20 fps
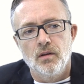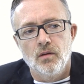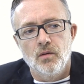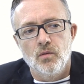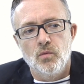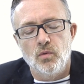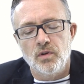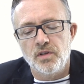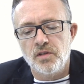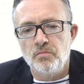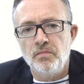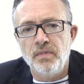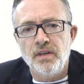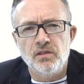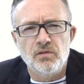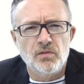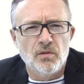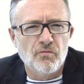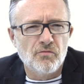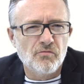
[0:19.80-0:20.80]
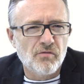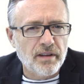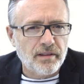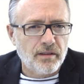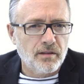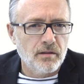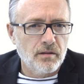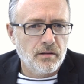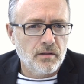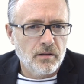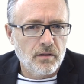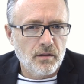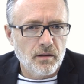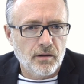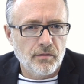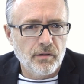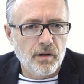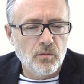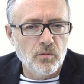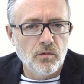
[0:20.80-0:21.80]
What does it mean to have written a
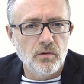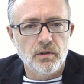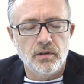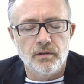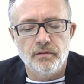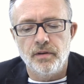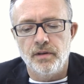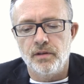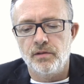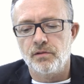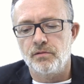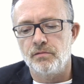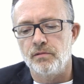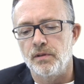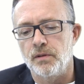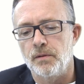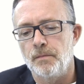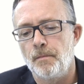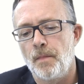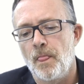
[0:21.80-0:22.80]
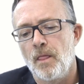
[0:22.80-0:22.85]
great work of history?